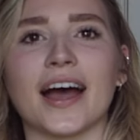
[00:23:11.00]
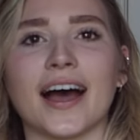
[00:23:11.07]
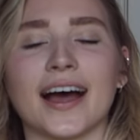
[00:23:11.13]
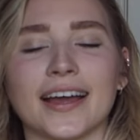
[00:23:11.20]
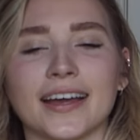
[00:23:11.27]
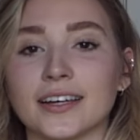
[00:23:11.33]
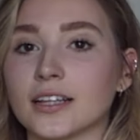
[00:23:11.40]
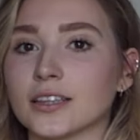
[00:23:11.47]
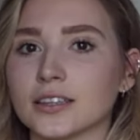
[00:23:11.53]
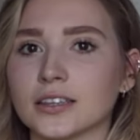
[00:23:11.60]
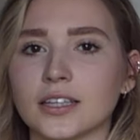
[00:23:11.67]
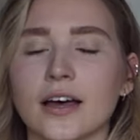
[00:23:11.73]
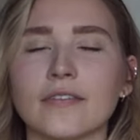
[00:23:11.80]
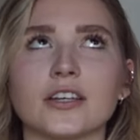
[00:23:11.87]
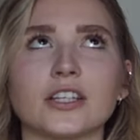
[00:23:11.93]
I
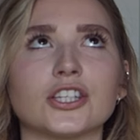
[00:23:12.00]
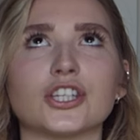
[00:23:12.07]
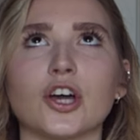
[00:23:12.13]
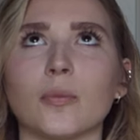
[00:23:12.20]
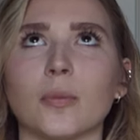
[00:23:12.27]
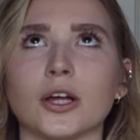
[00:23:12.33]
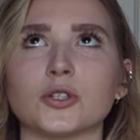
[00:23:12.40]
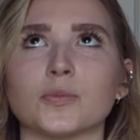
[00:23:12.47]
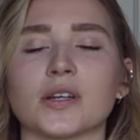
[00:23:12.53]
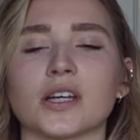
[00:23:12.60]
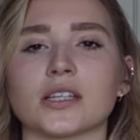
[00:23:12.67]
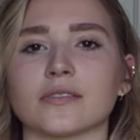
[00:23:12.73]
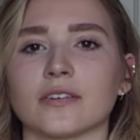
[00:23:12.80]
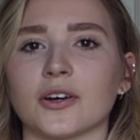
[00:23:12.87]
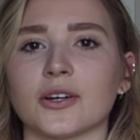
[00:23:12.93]
love it so much
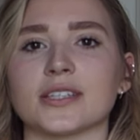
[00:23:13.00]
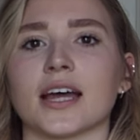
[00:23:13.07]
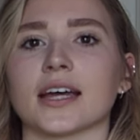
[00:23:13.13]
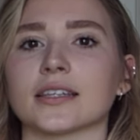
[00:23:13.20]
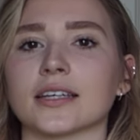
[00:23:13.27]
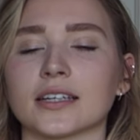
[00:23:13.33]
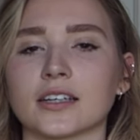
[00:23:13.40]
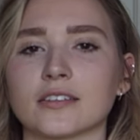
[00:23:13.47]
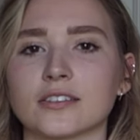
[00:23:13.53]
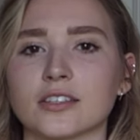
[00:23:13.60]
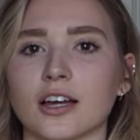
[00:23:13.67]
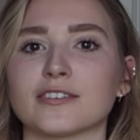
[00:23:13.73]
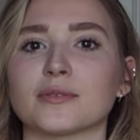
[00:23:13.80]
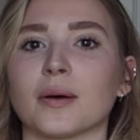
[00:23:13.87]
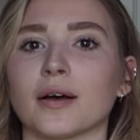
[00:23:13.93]
because I've always had like a
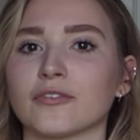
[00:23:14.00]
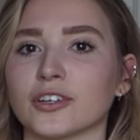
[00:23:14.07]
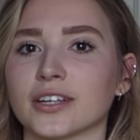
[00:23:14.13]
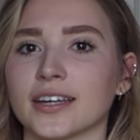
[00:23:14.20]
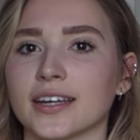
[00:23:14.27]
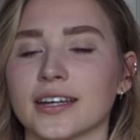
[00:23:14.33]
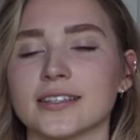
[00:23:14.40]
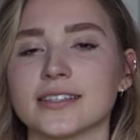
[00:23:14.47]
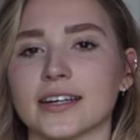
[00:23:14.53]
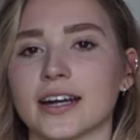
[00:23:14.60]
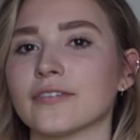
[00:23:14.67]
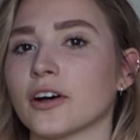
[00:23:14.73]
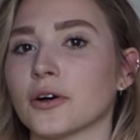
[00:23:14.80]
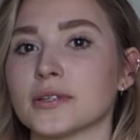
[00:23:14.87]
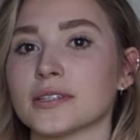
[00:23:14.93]
soft spot for kids, and
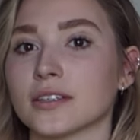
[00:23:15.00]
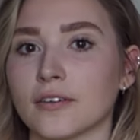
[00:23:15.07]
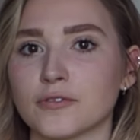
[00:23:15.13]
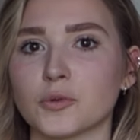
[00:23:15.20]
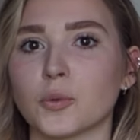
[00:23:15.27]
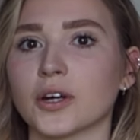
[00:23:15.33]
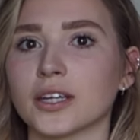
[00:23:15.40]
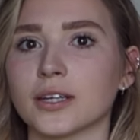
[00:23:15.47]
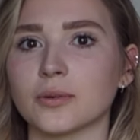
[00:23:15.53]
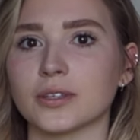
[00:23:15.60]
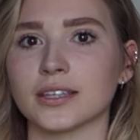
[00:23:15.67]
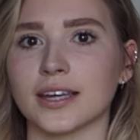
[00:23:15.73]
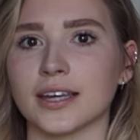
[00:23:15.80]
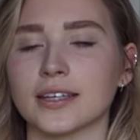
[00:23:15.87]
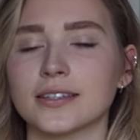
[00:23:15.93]
I've always loved working
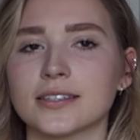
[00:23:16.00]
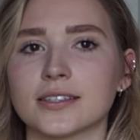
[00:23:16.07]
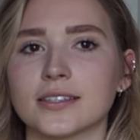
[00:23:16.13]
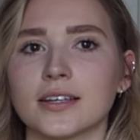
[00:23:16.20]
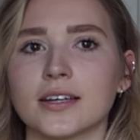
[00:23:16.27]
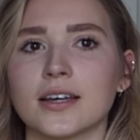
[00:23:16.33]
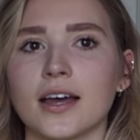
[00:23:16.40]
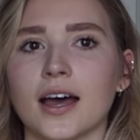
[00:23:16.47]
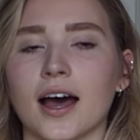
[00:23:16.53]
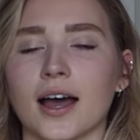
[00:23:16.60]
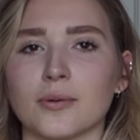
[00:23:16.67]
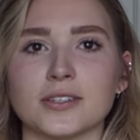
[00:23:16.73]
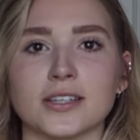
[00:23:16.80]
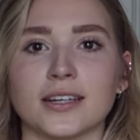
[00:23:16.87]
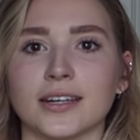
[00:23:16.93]
with kids.
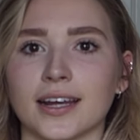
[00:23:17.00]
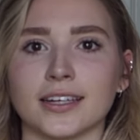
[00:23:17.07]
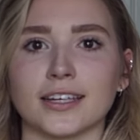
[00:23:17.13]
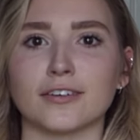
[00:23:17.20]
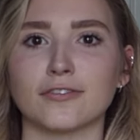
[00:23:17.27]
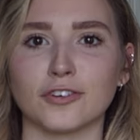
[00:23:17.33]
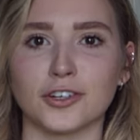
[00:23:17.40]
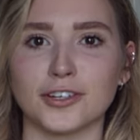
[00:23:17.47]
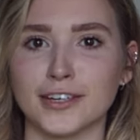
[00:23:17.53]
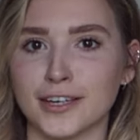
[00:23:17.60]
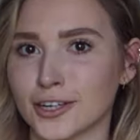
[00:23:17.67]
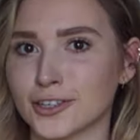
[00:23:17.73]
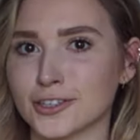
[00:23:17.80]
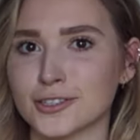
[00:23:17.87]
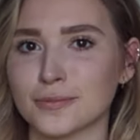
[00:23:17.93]
I was a nanny for
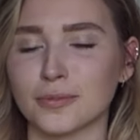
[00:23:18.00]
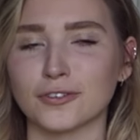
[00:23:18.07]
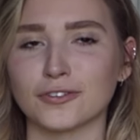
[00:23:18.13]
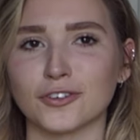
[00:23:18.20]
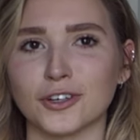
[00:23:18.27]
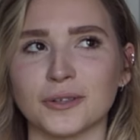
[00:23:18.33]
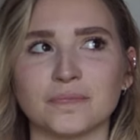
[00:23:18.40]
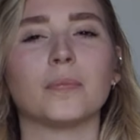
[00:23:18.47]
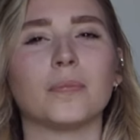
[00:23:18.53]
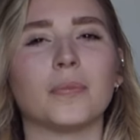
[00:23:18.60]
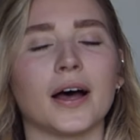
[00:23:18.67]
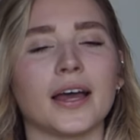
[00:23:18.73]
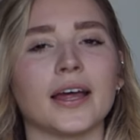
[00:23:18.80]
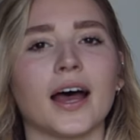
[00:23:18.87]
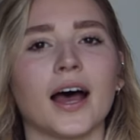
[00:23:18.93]
years before,
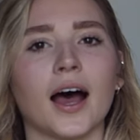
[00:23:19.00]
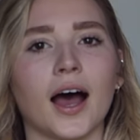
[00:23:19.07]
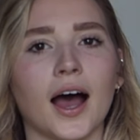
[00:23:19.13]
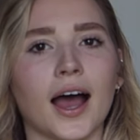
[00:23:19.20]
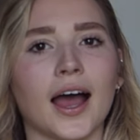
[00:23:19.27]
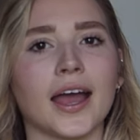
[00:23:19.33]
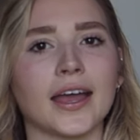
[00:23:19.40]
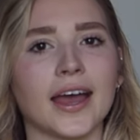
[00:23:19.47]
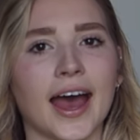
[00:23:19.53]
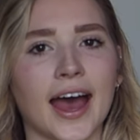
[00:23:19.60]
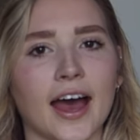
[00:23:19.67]
but I